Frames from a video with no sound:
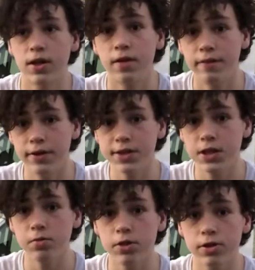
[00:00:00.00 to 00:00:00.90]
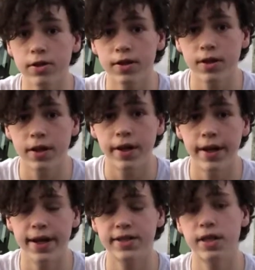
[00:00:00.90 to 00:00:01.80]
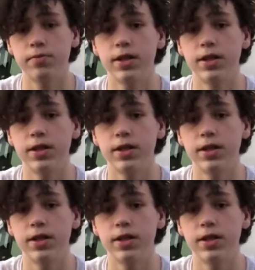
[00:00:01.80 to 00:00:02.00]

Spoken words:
Very similar, except